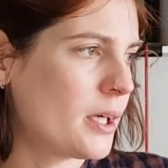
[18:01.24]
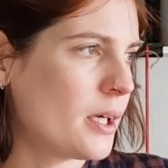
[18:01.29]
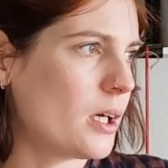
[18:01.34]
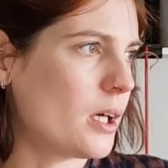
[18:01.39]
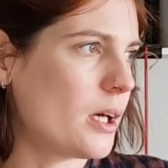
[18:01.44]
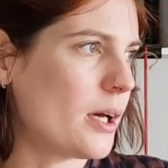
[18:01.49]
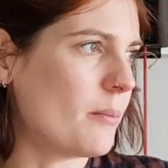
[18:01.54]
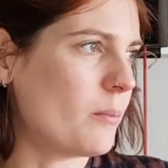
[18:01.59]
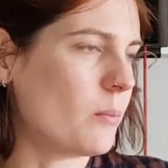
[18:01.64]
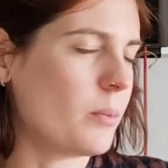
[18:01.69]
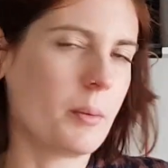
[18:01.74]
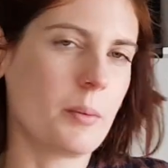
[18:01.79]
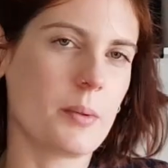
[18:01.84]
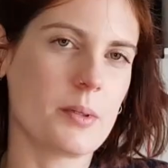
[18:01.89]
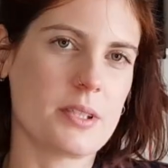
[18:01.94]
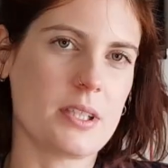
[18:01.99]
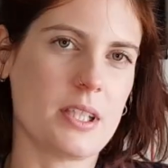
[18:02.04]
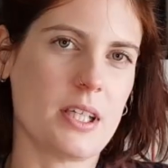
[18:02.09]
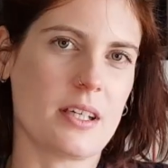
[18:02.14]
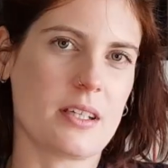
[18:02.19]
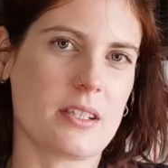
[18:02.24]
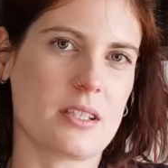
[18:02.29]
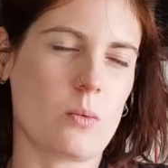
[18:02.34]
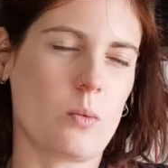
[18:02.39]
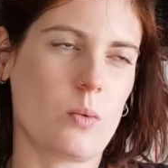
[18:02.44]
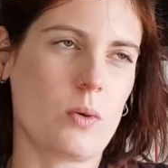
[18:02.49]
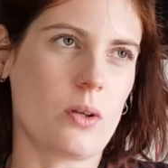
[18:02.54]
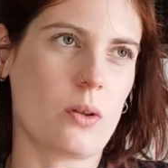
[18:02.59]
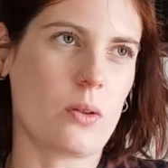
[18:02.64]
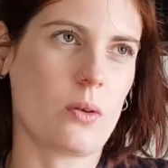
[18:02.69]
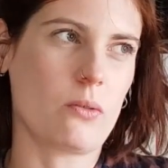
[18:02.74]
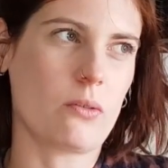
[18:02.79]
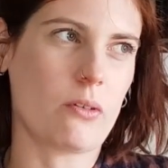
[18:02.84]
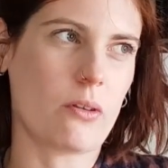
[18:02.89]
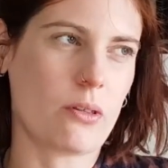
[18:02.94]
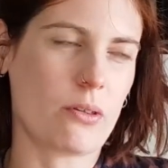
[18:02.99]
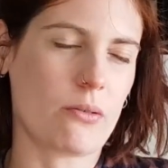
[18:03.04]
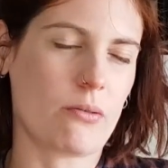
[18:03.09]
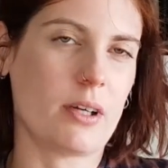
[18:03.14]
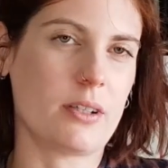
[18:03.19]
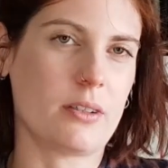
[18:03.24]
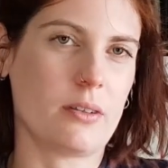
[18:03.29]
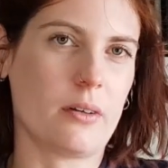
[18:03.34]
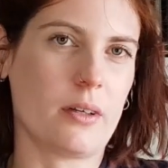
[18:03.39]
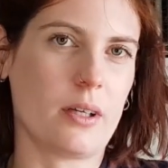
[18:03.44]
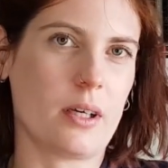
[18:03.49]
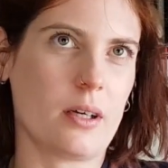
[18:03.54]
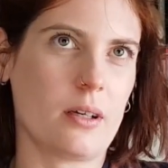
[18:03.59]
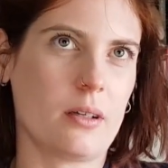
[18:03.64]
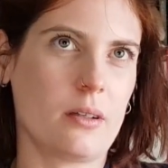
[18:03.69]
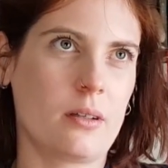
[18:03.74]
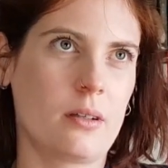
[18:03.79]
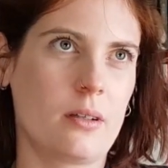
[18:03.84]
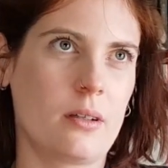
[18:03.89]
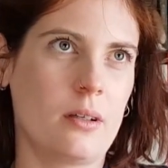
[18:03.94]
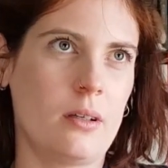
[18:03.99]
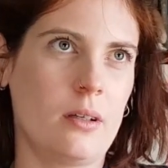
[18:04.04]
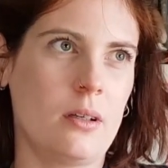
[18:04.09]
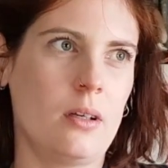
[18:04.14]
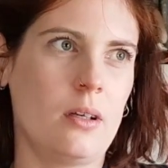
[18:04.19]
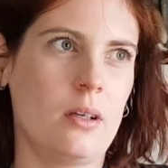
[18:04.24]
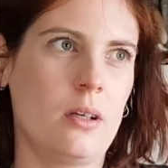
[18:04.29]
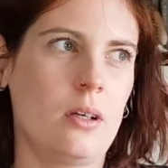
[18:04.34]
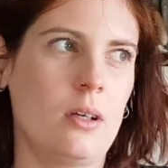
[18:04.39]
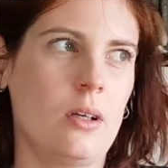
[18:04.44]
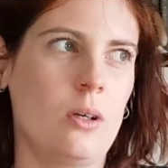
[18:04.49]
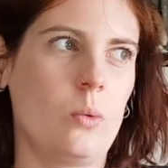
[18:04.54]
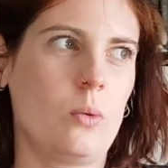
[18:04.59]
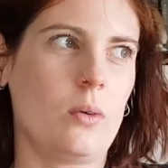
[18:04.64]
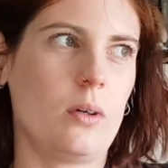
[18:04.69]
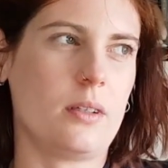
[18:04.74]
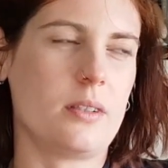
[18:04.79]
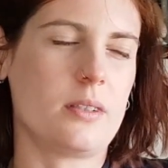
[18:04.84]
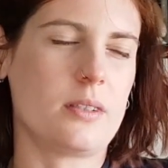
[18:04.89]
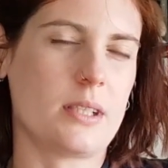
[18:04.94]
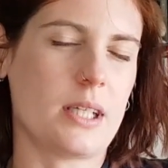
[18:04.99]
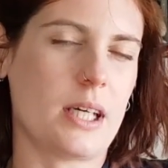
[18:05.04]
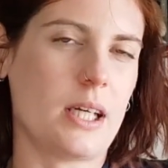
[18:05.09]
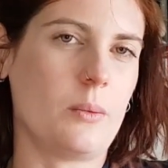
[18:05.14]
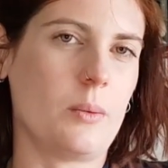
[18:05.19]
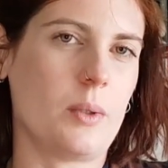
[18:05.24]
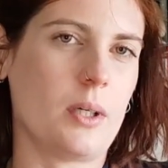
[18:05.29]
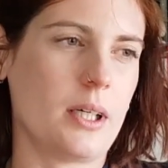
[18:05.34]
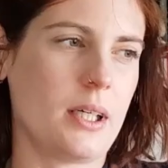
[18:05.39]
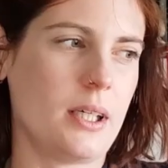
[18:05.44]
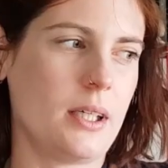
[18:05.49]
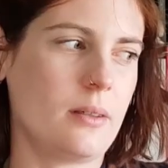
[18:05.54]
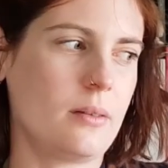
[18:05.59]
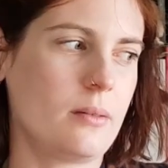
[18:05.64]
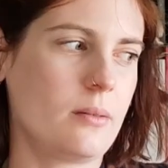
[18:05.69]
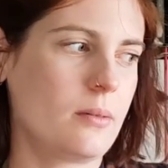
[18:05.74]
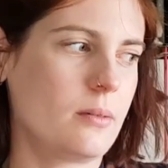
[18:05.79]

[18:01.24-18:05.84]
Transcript: but we'll see, because I would have thought the thread on that would stay white,